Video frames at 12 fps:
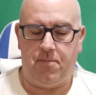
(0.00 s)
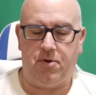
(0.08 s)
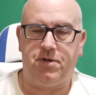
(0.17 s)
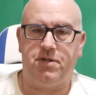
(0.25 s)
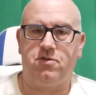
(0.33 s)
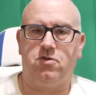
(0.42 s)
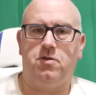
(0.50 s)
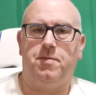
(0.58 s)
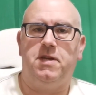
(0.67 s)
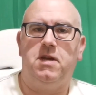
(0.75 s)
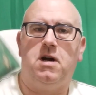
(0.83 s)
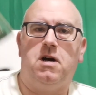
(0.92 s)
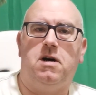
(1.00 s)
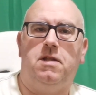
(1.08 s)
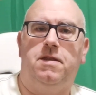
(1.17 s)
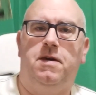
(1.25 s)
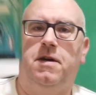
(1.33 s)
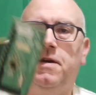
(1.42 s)
but it's going to be
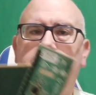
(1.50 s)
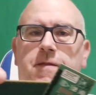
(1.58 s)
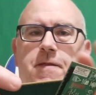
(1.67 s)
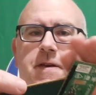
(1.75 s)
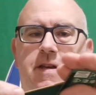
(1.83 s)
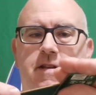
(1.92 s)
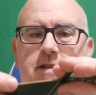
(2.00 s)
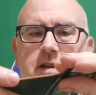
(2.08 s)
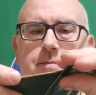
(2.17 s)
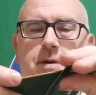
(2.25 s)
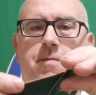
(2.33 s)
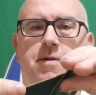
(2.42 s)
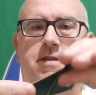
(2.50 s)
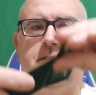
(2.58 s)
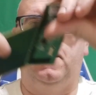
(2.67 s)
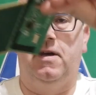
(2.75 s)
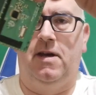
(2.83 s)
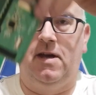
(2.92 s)
on these little
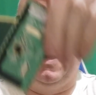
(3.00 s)
babies.